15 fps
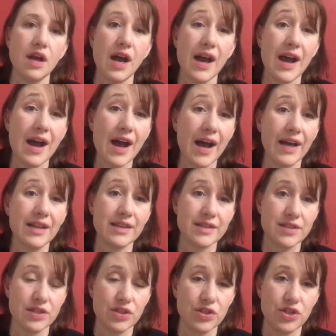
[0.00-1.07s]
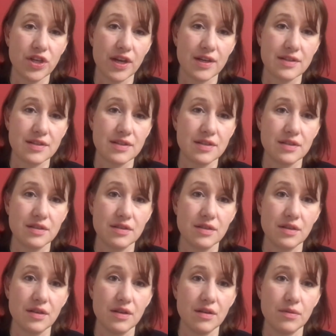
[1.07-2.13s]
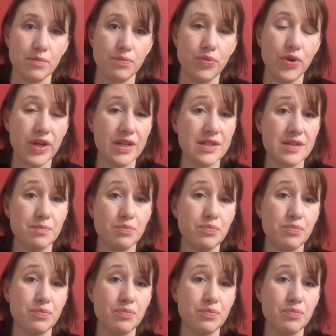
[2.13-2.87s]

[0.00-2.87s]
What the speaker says: highly suggest putting